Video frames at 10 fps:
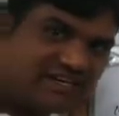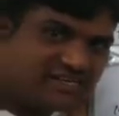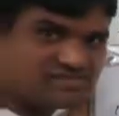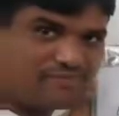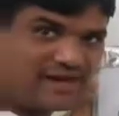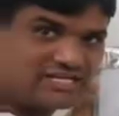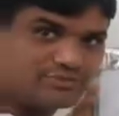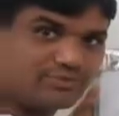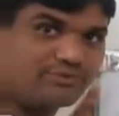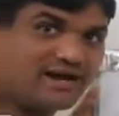is
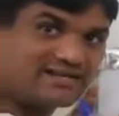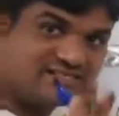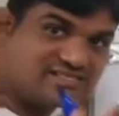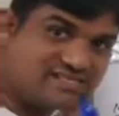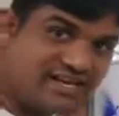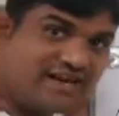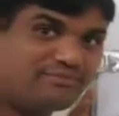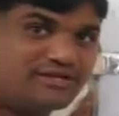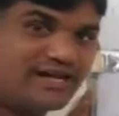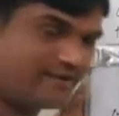maximum. At the
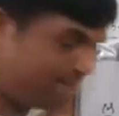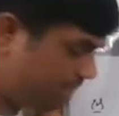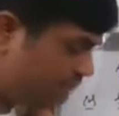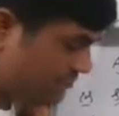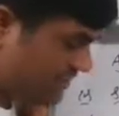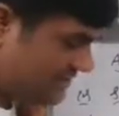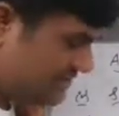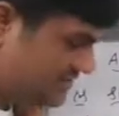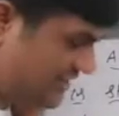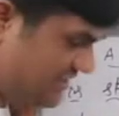same time,
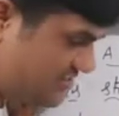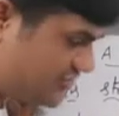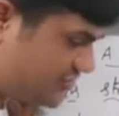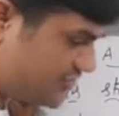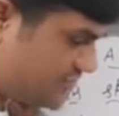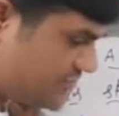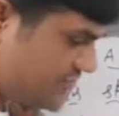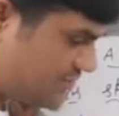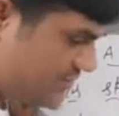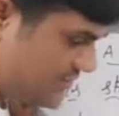this
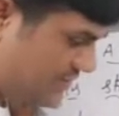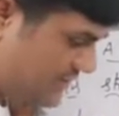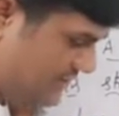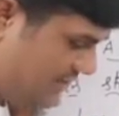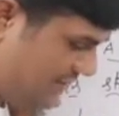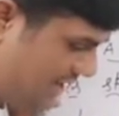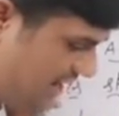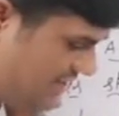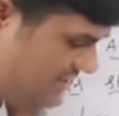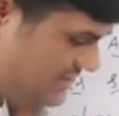
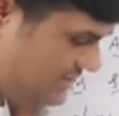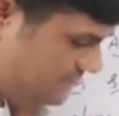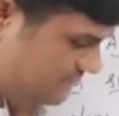light